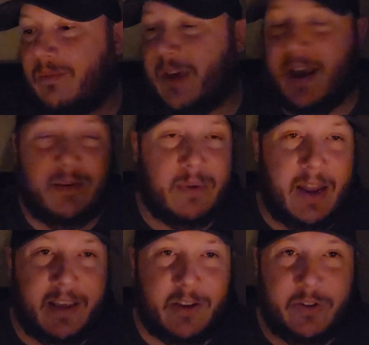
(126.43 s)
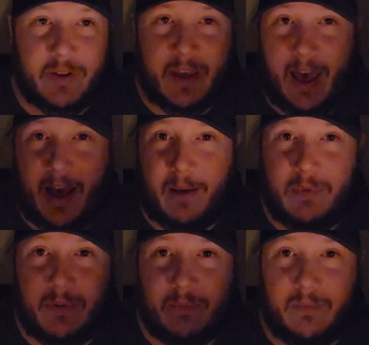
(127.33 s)
they end up getting into a
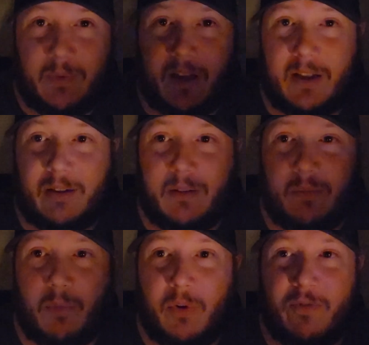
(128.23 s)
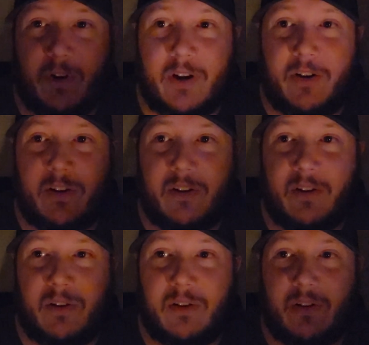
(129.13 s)
cab. Boyfriend
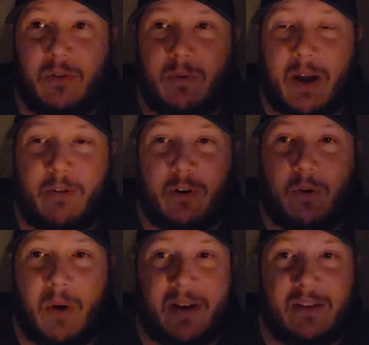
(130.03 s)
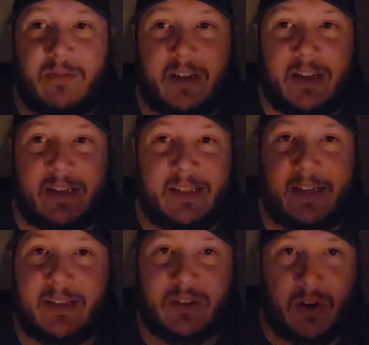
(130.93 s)
rather aggressively
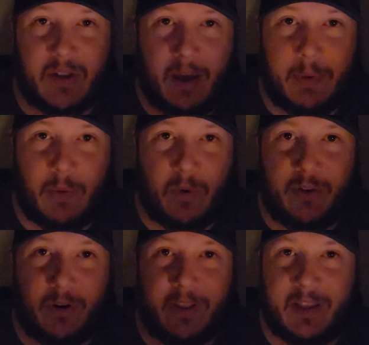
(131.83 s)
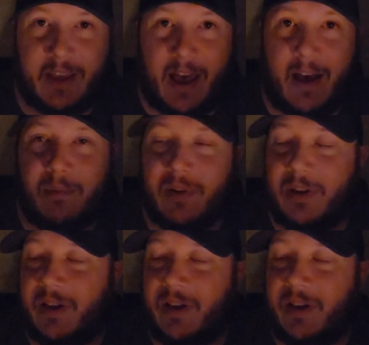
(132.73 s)
insists on coming with her in the cab.